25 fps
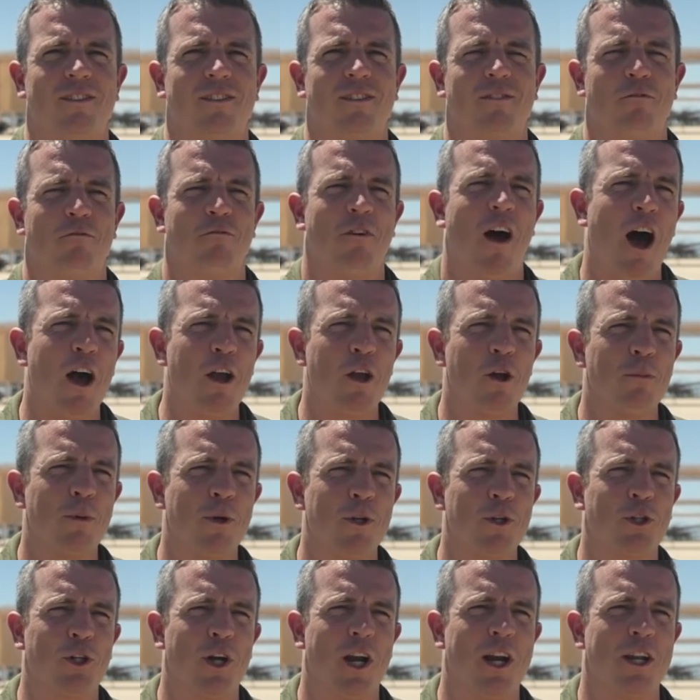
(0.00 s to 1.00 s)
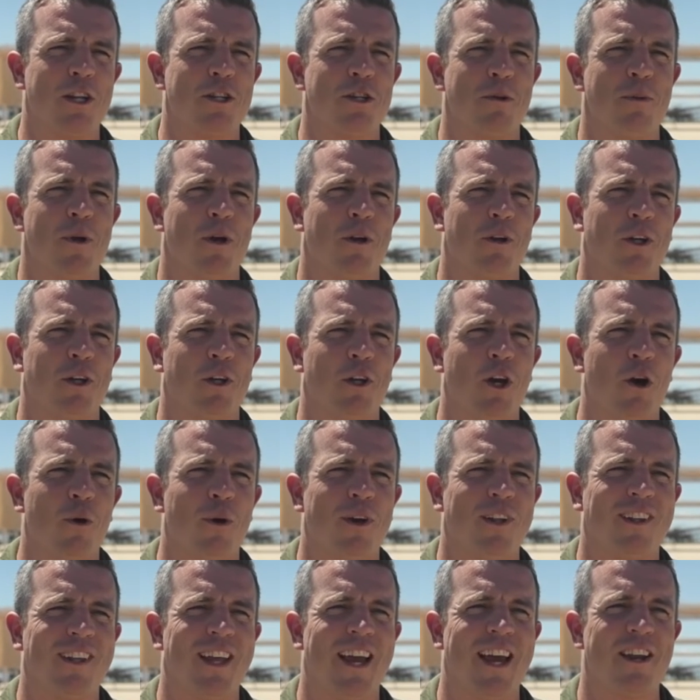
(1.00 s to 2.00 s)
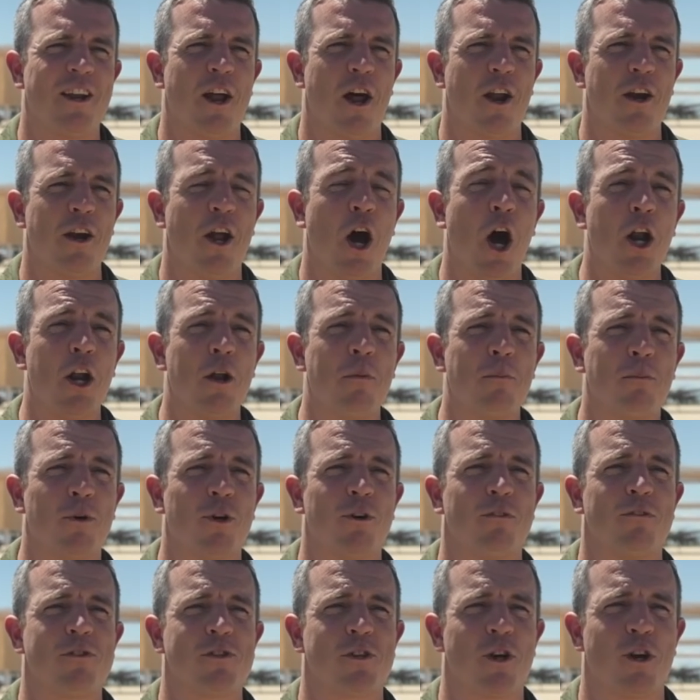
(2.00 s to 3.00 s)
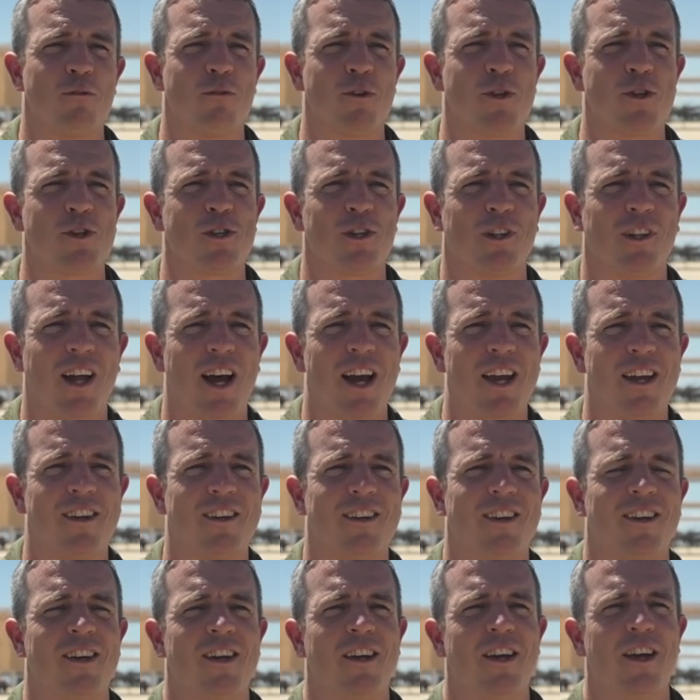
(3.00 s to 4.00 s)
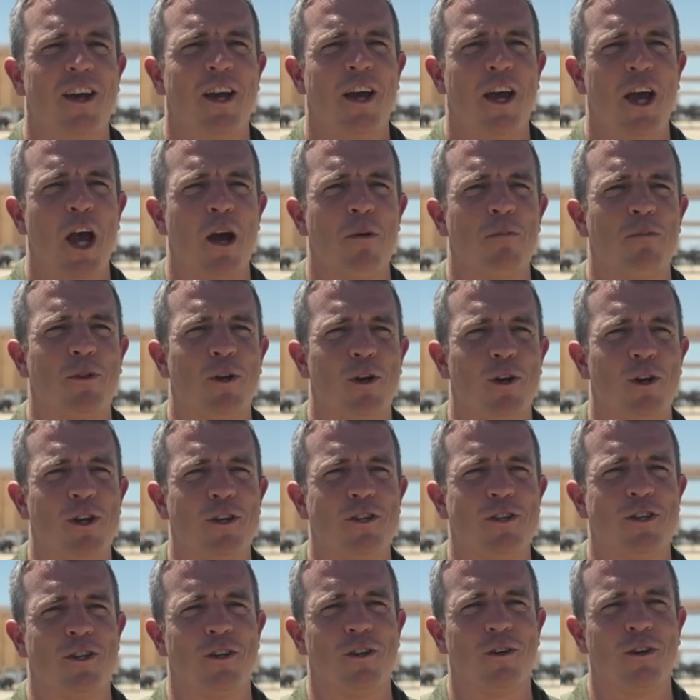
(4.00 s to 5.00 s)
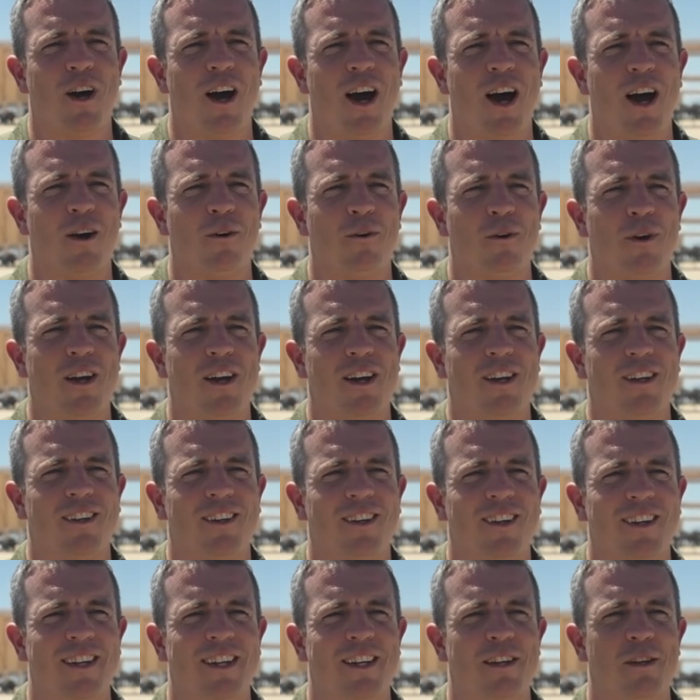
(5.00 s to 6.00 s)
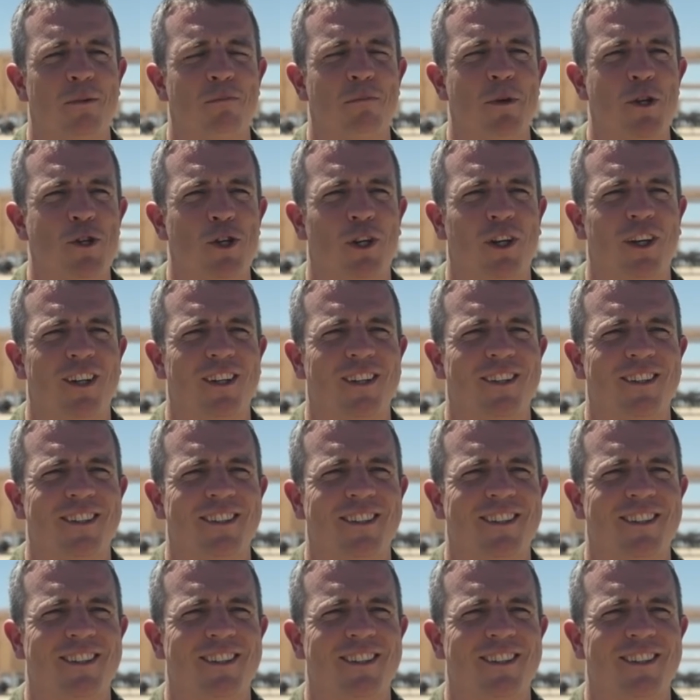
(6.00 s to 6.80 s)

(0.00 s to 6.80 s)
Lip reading: valuable training to be able to go and land on an unimproved surface like M32 highway in Michigan.